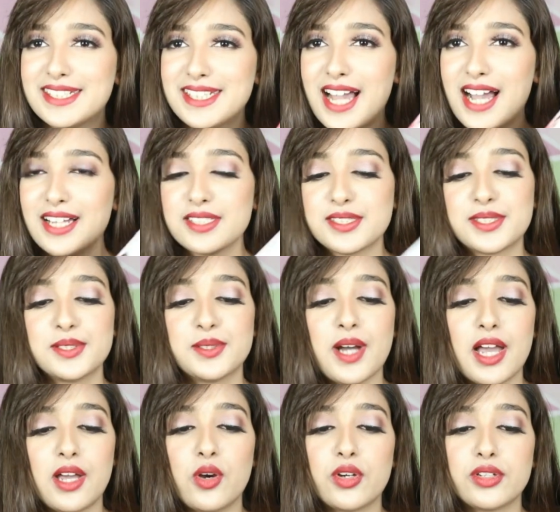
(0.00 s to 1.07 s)
Yeah, so
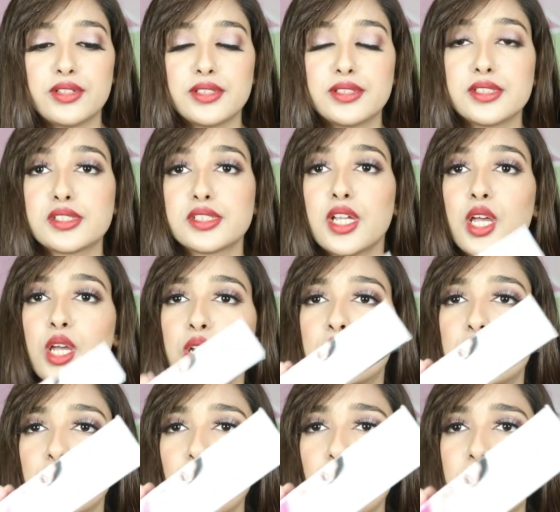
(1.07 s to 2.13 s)
I ordered this
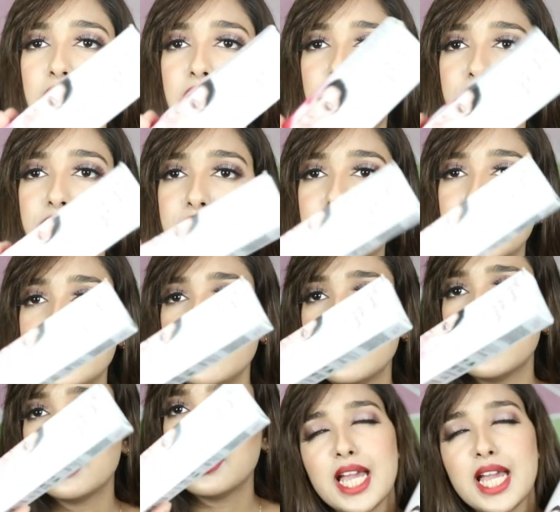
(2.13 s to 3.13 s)
Glow and Lovely.